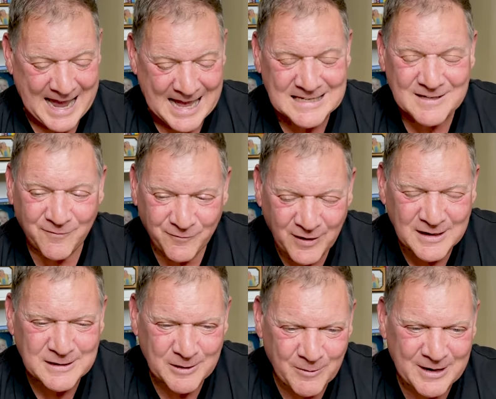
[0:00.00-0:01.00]
it's a
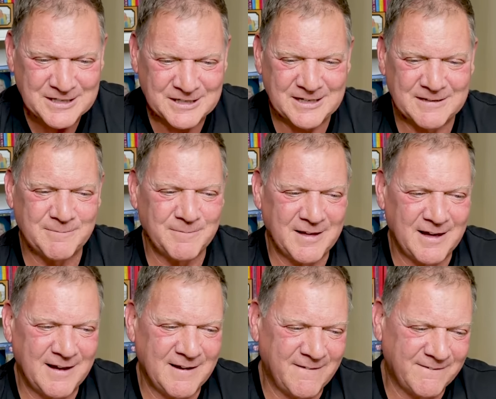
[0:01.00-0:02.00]
fun question.
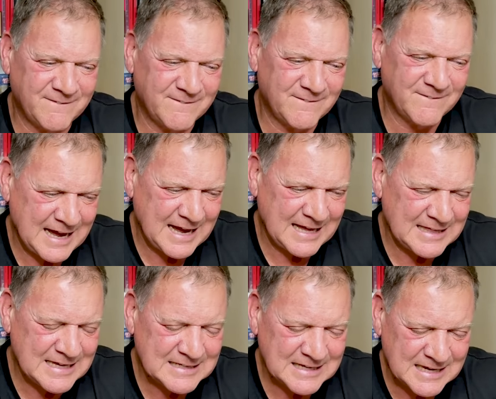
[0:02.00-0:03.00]
Um,
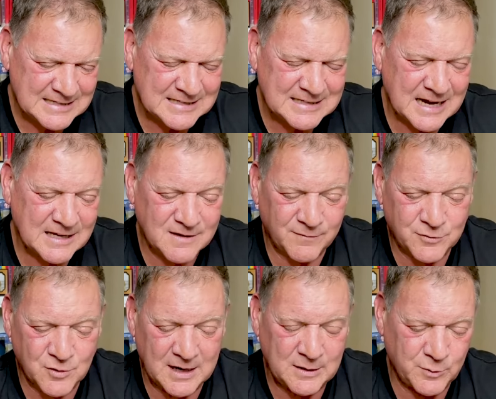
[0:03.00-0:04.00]
this
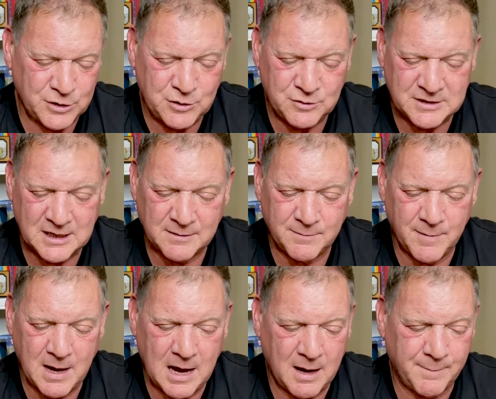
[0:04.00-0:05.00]
instinctive training, what you said,
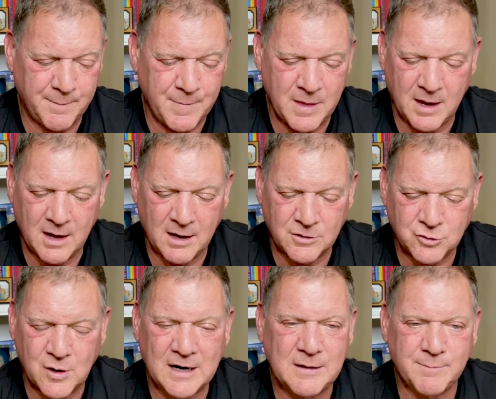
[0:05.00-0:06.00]
uh, uh,
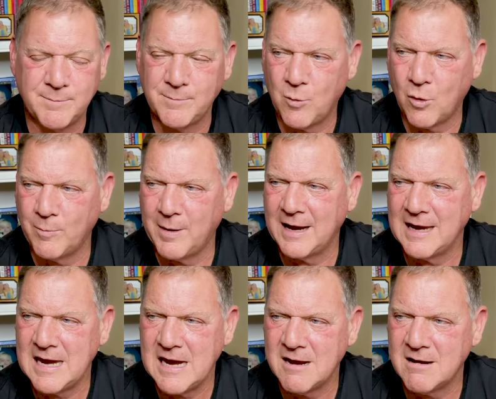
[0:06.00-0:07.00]
training more
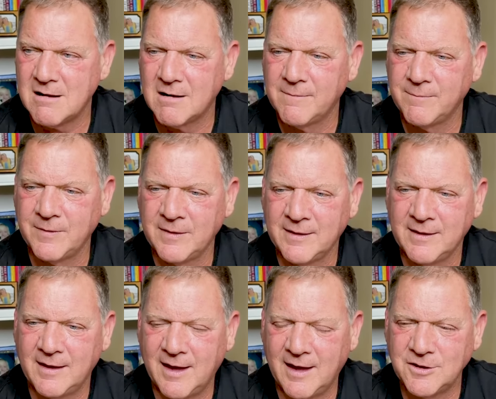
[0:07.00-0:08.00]
by ear,
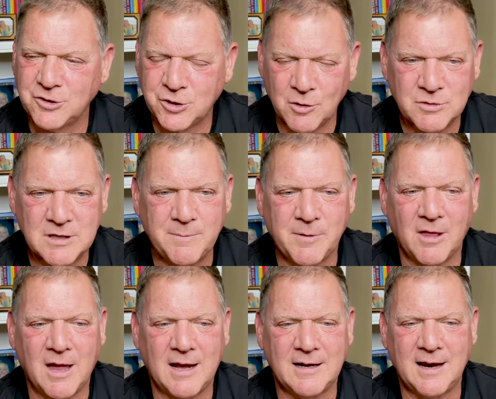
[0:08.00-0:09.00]
uh, shows up a
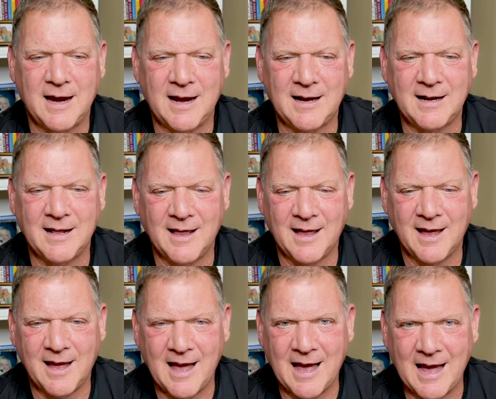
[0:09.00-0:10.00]
lot. And
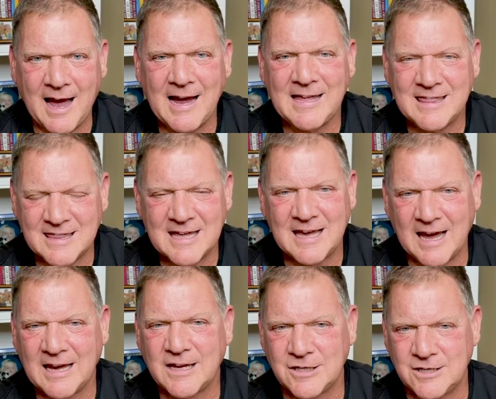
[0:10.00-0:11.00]
I think
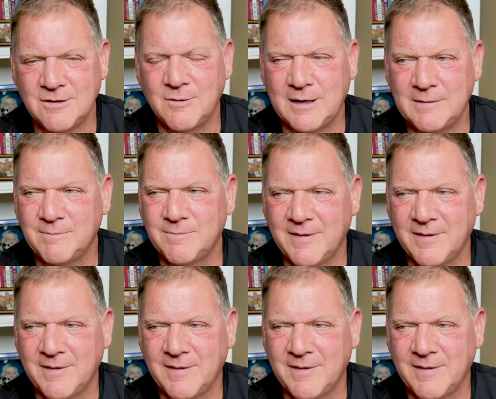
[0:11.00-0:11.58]
I can do it.